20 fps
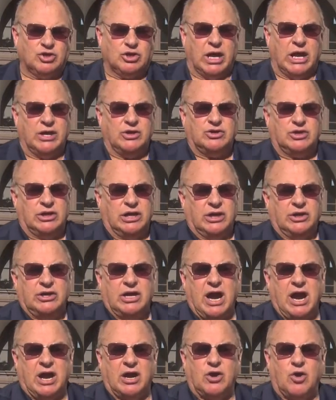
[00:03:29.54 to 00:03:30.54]
changed the
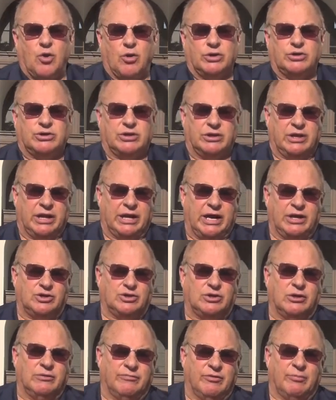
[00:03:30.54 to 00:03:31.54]
entire course of the
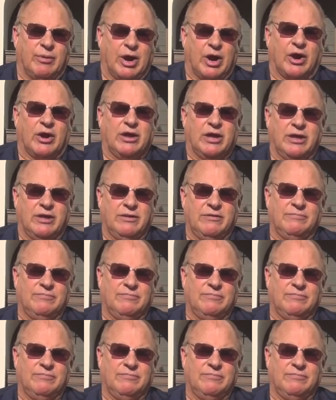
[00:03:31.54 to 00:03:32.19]
nation of America.